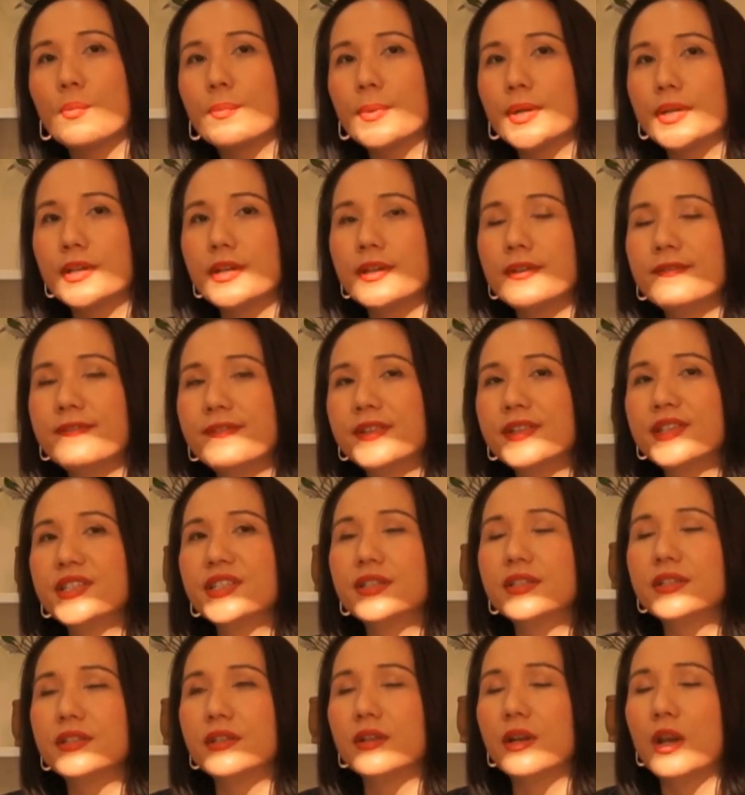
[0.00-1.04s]
But if it's
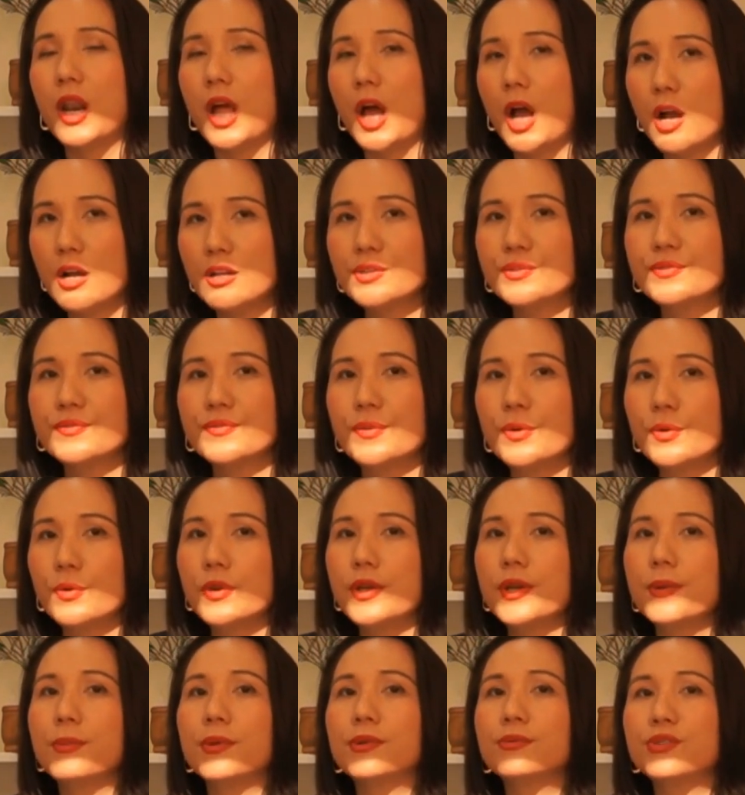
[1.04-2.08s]
a large
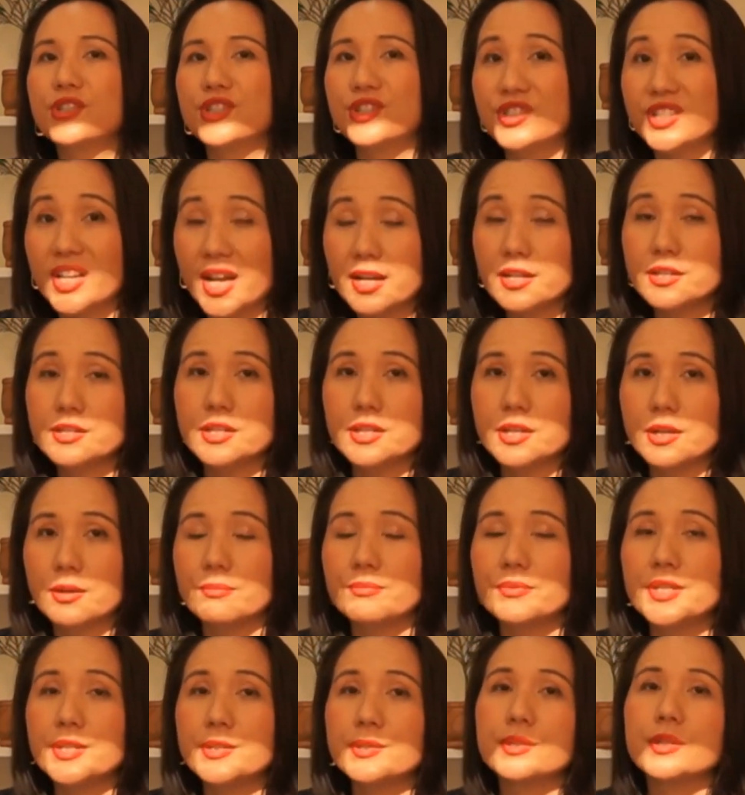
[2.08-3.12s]
volume of transaction of
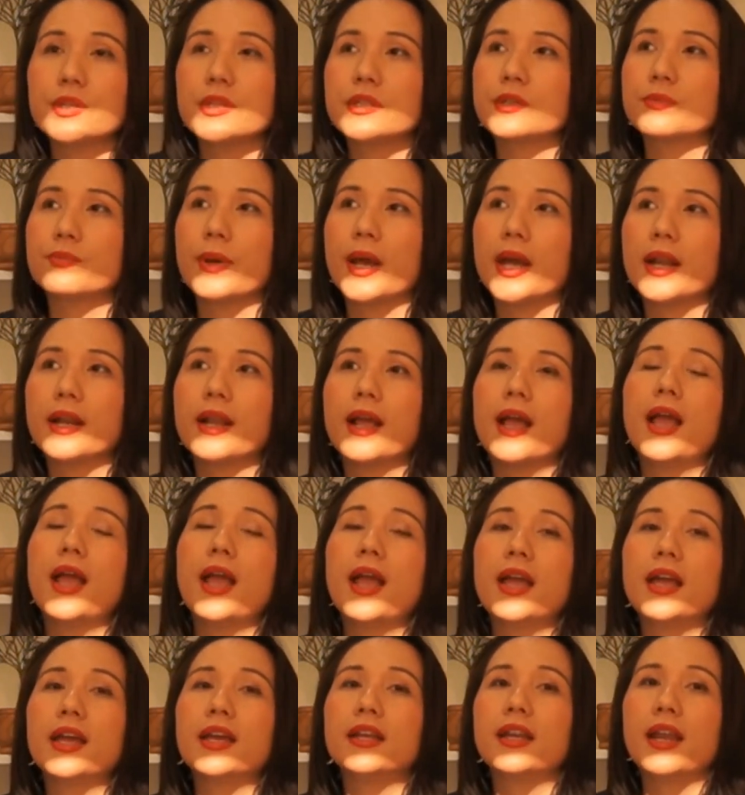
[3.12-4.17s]
this spend,
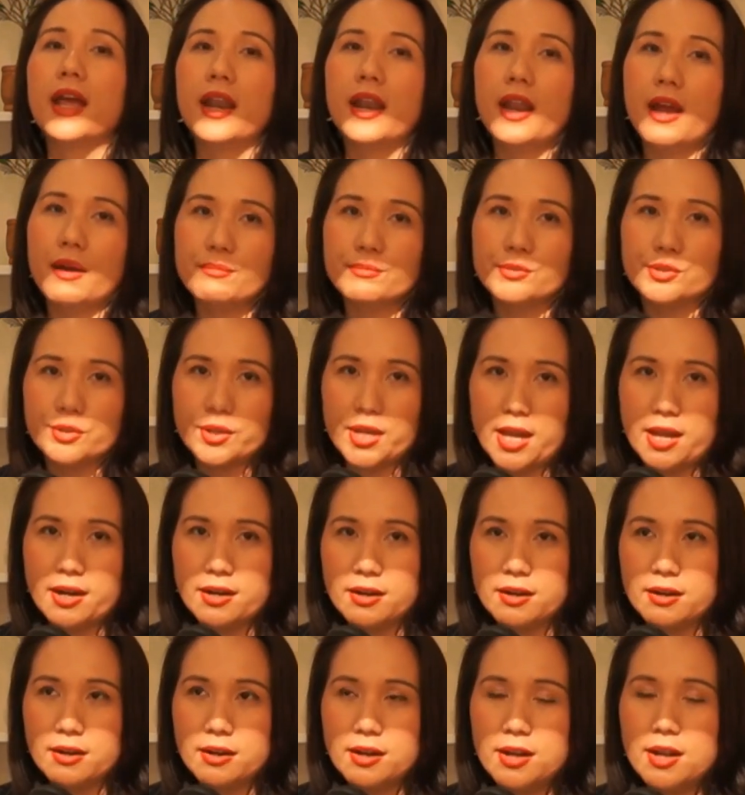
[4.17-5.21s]
it add up
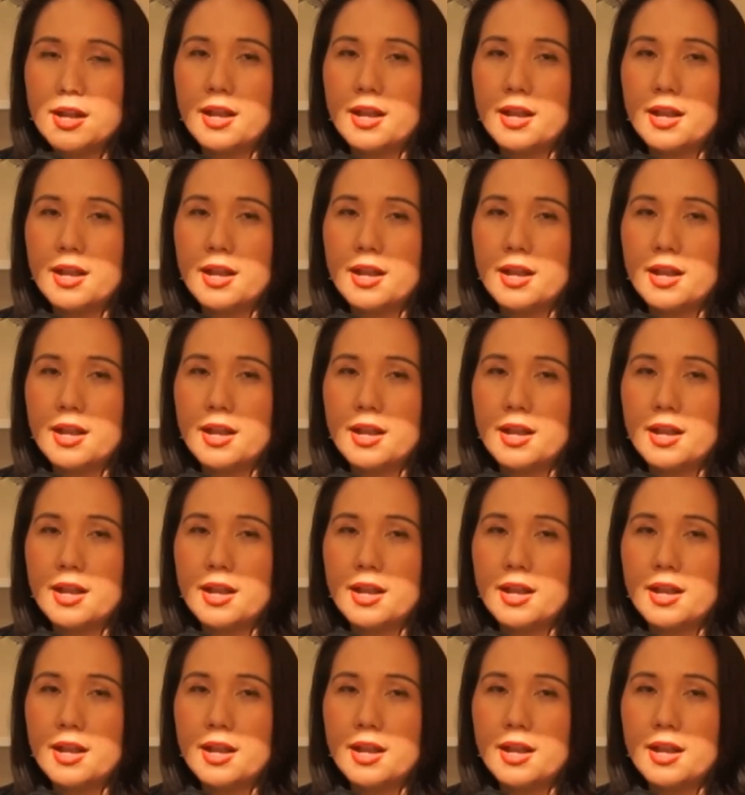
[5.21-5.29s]
together.